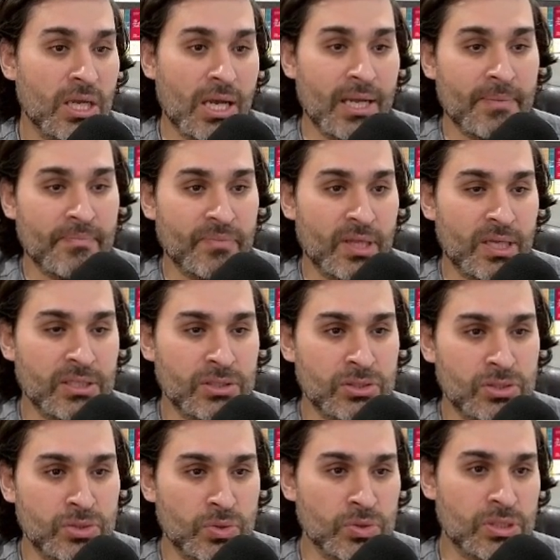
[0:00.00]

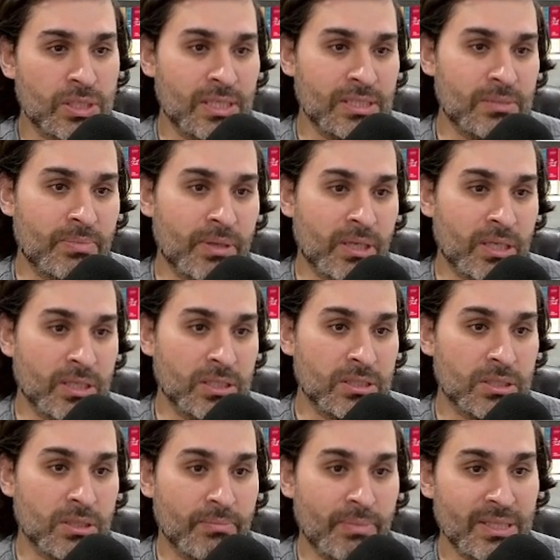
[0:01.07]
And Joe says,
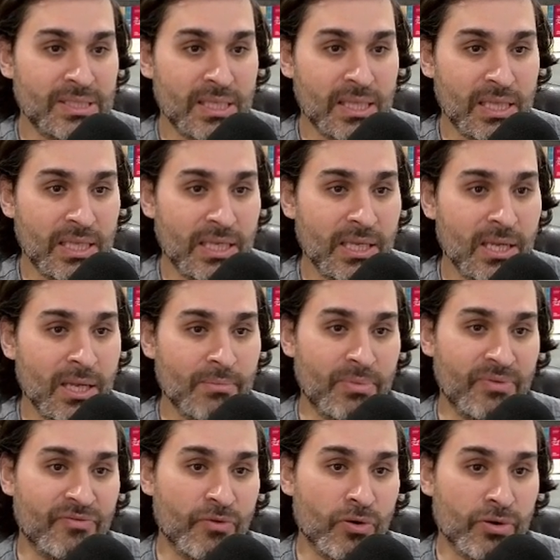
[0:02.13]
because basically
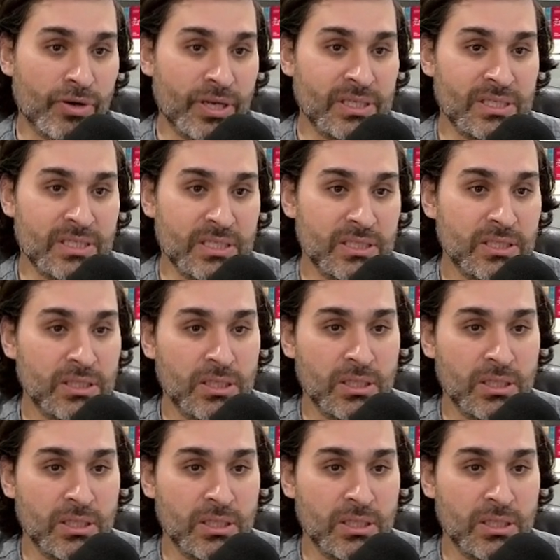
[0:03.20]
before it didn't,